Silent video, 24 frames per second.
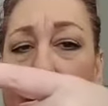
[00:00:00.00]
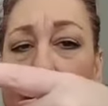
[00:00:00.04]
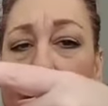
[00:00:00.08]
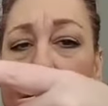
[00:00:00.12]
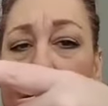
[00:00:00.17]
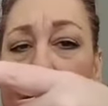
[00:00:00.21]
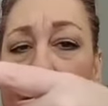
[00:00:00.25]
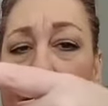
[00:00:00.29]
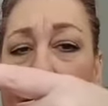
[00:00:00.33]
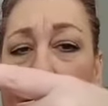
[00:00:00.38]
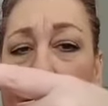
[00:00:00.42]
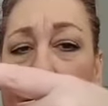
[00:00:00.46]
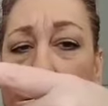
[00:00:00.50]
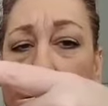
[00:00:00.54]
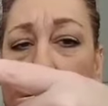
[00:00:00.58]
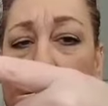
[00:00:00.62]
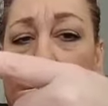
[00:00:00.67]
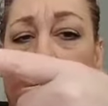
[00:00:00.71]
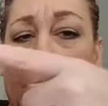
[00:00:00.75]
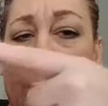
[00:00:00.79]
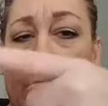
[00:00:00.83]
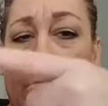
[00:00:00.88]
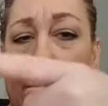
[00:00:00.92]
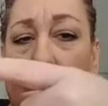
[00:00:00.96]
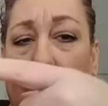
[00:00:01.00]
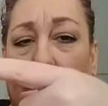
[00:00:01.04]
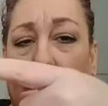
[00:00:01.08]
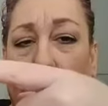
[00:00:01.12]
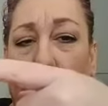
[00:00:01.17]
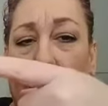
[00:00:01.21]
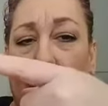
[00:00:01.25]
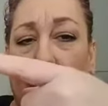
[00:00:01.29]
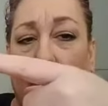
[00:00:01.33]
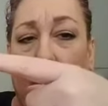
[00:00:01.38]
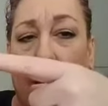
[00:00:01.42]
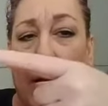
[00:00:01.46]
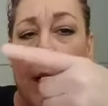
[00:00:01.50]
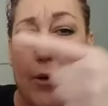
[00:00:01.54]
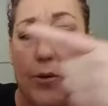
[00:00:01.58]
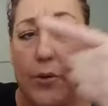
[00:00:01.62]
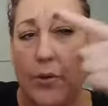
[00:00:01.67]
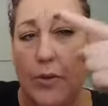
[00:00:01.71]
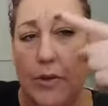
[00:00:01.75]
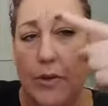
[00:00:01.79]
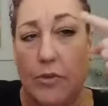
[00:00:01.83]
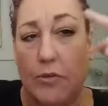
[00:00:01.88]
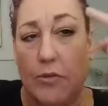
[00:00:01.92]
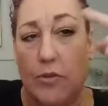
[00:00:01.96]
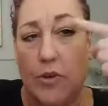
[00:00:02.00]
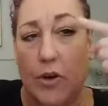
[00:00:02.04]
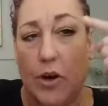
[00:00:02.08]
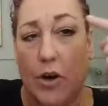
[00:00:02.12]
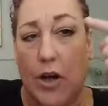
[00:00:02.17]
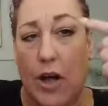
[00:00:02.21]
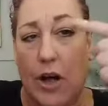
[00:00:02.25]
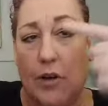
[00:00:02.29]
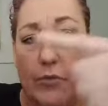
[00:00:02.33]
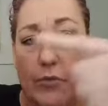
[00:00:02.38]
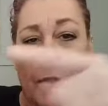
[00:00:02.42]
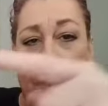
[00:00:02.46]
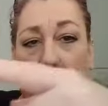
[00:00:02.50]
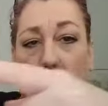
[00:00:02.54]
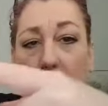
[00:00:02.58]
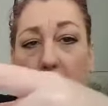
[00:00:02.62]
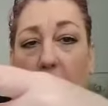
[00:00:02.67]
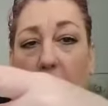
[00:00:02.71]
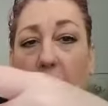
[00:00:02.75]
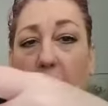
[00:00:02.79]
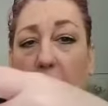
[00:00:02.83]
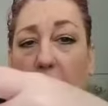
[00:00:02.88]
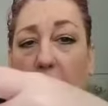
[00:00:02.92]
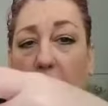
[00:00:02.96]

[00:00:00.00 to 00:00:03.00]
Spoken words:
This is the powder, the light powder that you start off with.